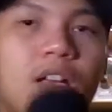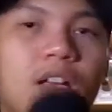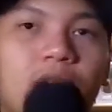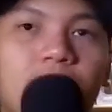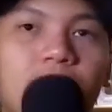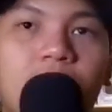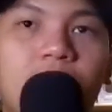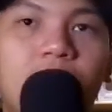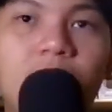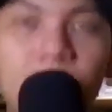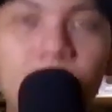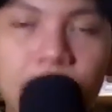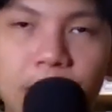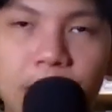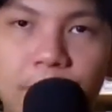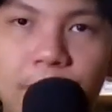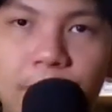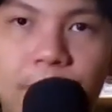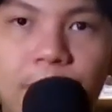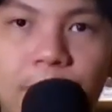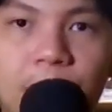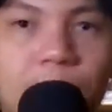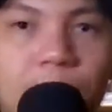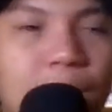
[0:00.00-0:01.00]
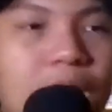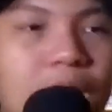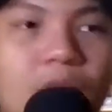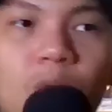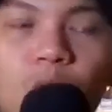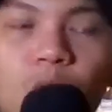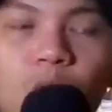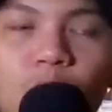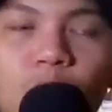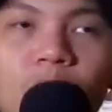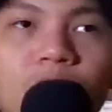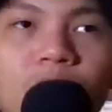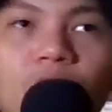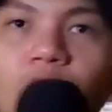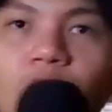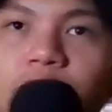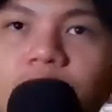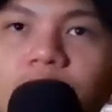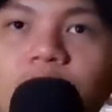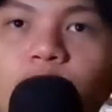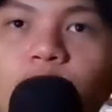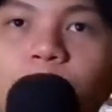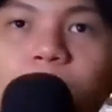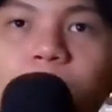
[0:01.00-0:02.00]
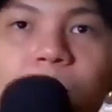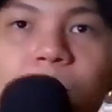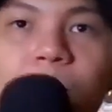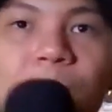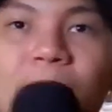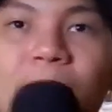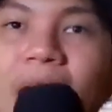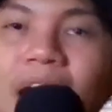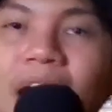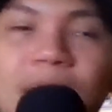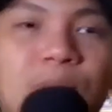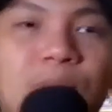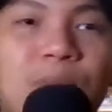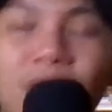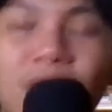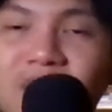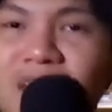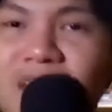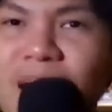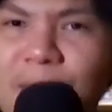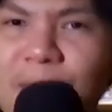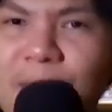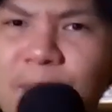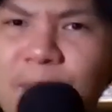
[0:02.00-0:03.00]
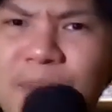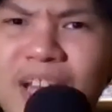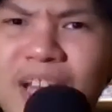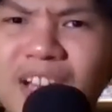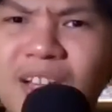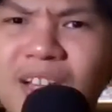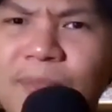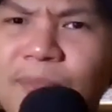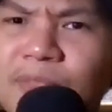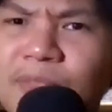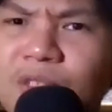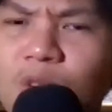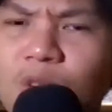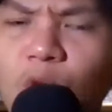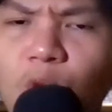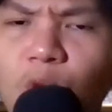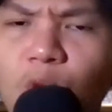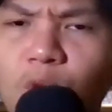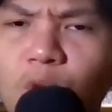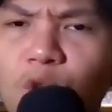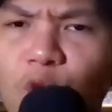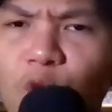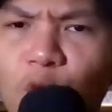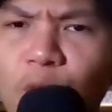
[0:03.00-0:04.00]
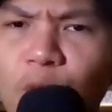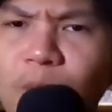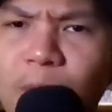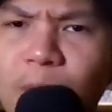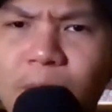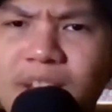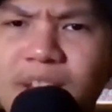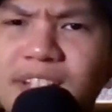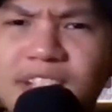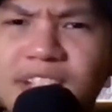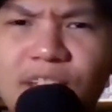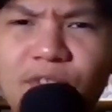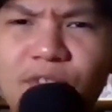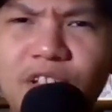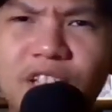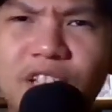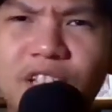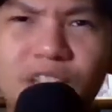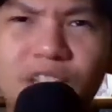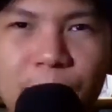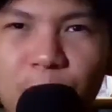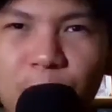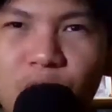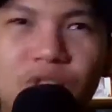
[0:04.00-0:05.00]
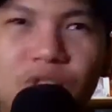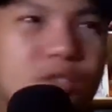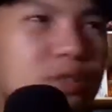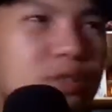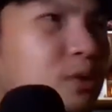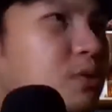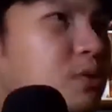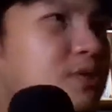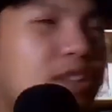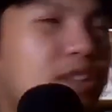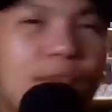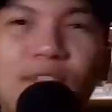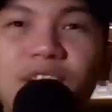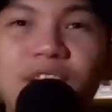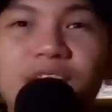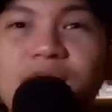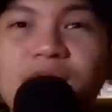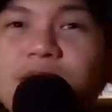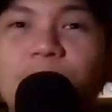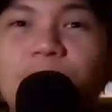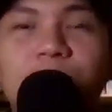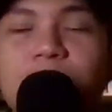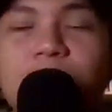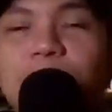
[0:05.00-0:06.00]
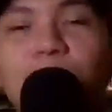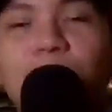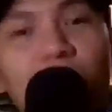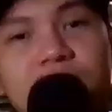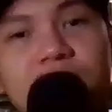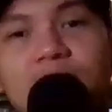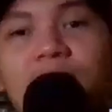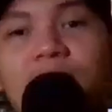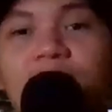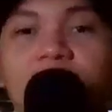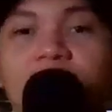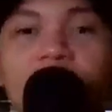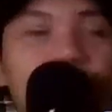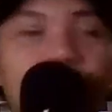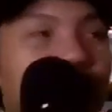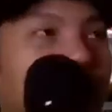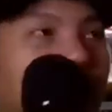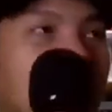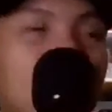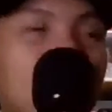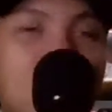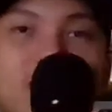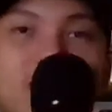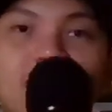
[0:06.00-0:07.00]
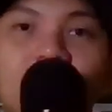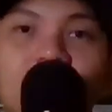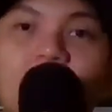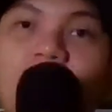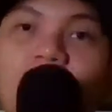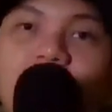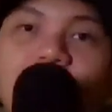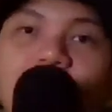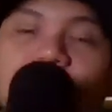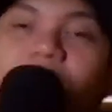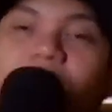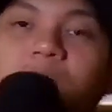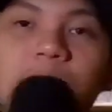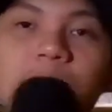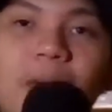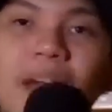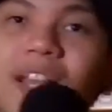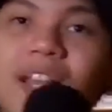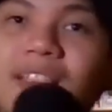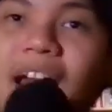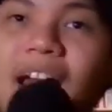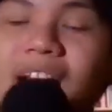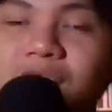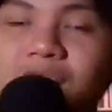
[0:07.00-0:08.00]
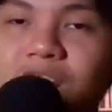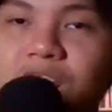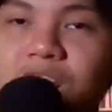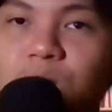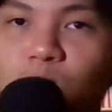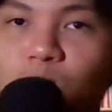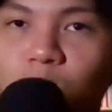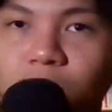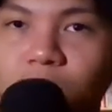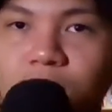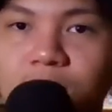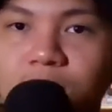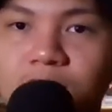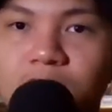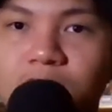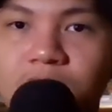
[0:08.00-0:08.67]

he we thought they're going to be bad, but they beat Oklahoma by 73 points or 70 something points. He made that team work.